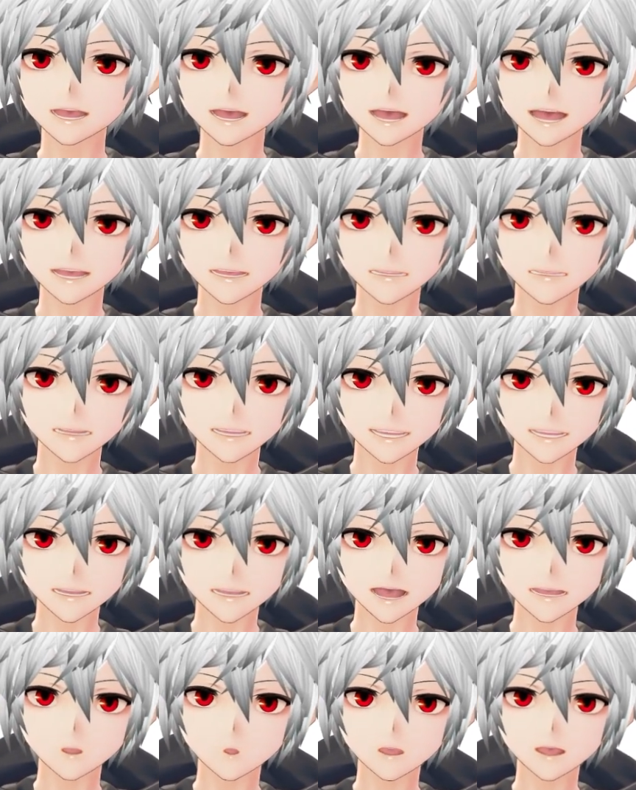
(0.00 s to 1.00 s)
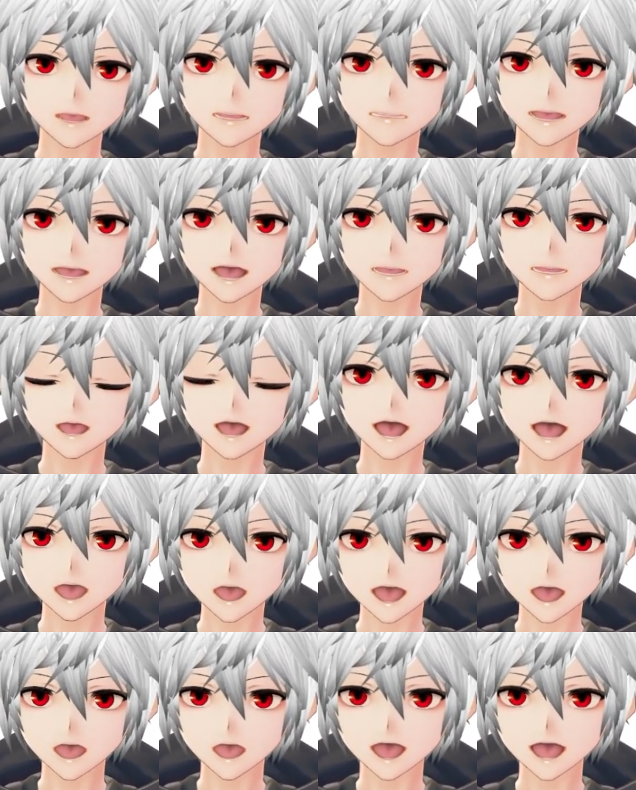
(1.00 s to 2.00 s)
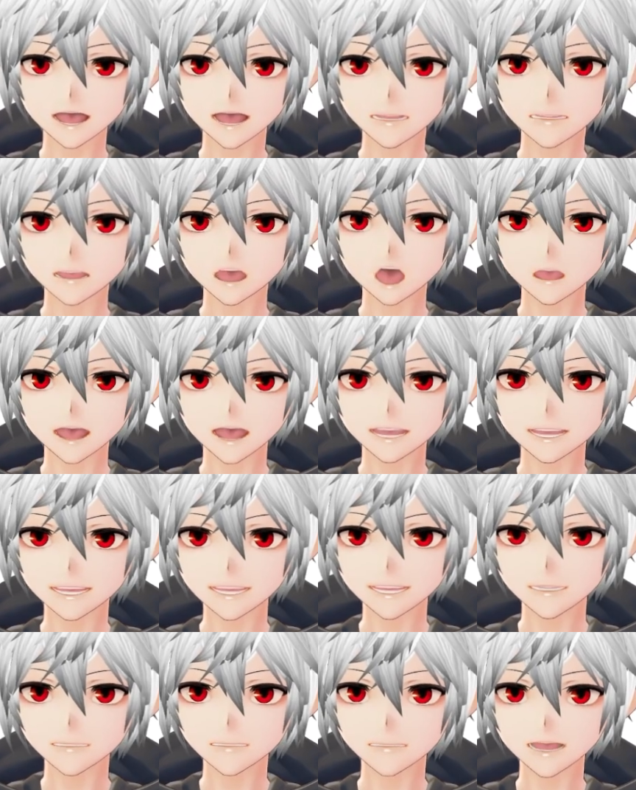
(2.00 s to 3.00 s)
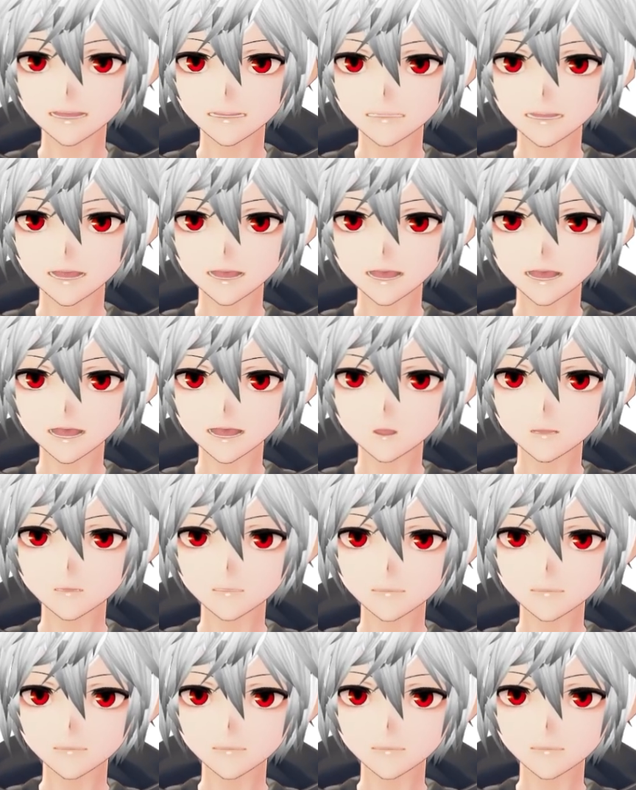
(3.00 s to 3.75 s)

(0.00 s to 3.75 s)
Extend the duration of item buffs. Okay, let's see here.